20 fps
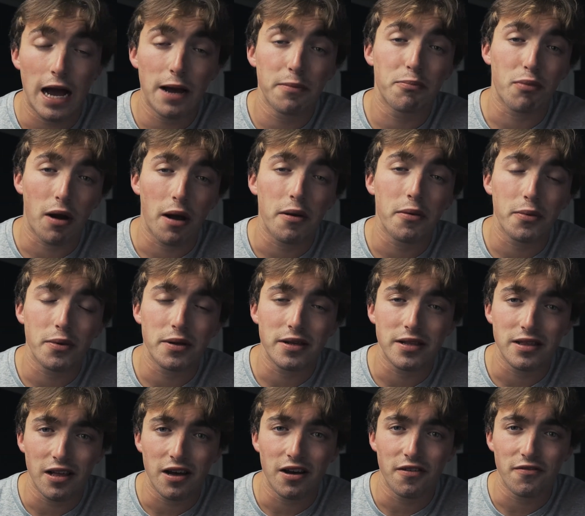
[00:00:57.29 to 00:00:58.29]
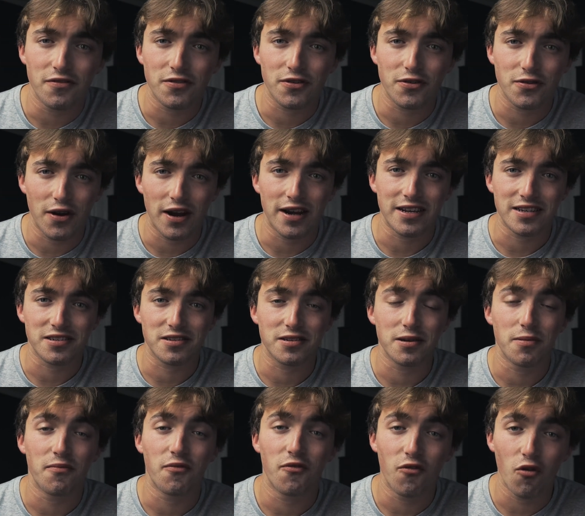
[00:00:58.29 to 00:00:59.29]
I probably love creating
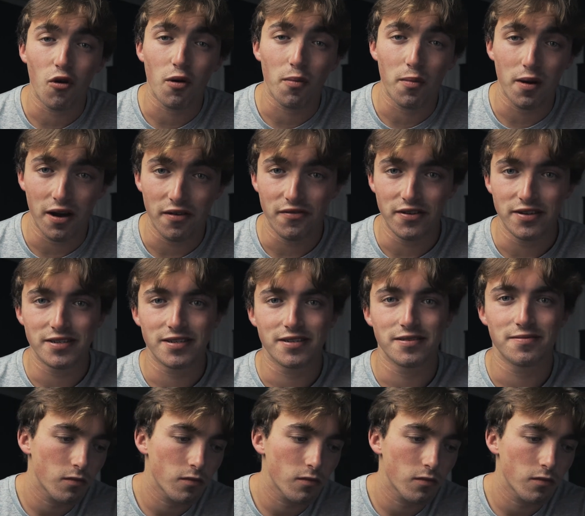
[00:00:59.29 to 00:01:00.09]
some form of it.